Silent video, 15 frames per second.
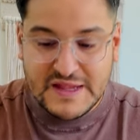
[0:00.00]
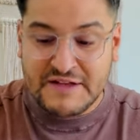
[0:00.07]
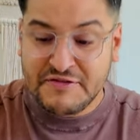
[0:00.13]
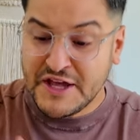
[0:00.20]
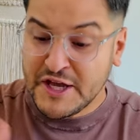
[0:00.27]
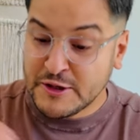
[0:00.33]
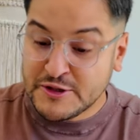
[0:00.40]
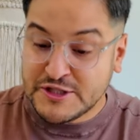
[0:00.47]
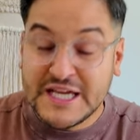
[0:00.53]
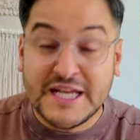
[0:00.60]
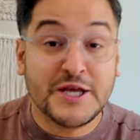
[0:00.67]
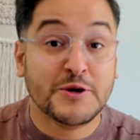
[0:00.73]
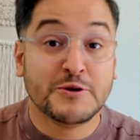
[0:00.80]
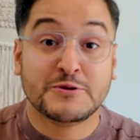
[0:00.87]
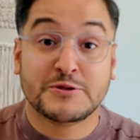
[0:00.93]
They
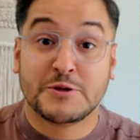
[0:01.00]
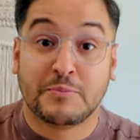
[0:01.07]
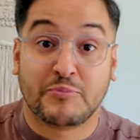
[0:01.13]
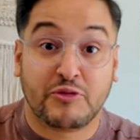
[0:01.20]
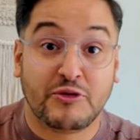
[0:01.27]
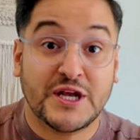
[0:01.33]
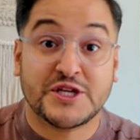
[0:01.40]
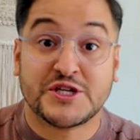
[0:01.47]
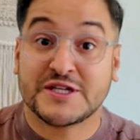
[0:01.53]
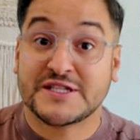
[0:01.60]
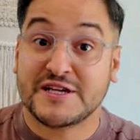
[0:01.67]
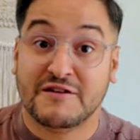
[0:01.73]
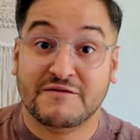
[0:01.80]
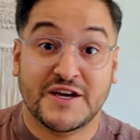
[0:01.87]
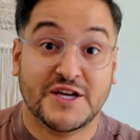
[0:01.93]
continue to preach
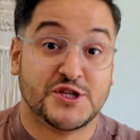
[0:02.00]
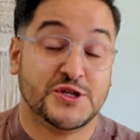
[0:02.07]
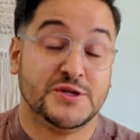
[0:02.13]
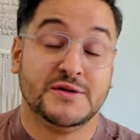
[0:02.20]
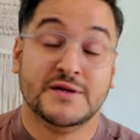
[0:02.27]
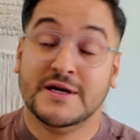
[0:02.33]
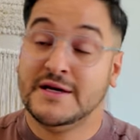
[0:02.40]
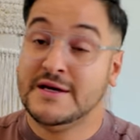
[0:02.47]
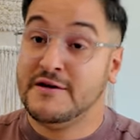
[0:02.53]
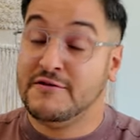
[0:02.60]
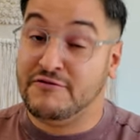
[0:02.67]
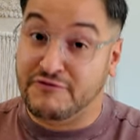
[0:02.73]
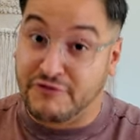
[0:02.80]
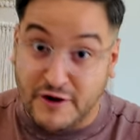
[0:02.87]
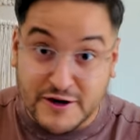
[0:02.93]
salvation
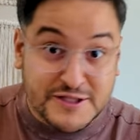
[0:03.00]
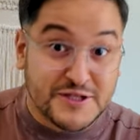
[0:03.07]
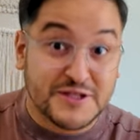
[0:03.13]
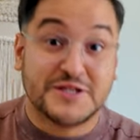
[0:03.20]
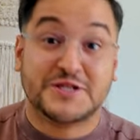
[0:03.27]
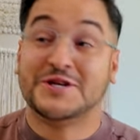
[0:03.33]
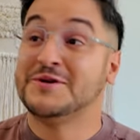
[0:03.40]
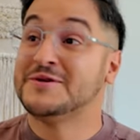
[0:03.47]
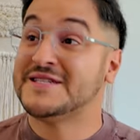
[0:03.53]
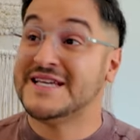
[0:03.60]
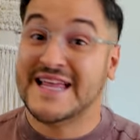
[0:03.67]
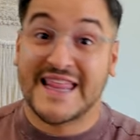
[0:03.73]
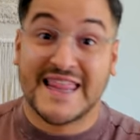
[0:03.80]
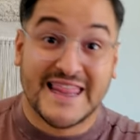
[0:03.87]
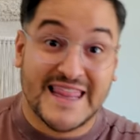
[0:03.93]
first to the Jews,
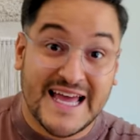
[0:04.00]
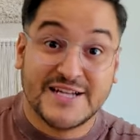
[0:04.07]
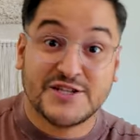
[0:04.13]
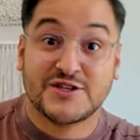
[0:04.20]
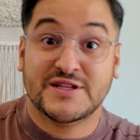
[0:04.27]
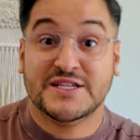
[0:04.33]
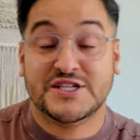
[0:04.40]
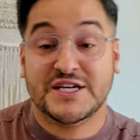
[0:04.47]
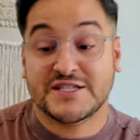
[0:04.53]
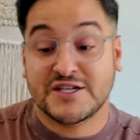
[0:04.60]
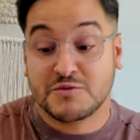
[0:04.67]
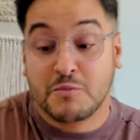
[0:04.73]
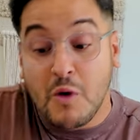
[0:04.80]
then to the Gentiles.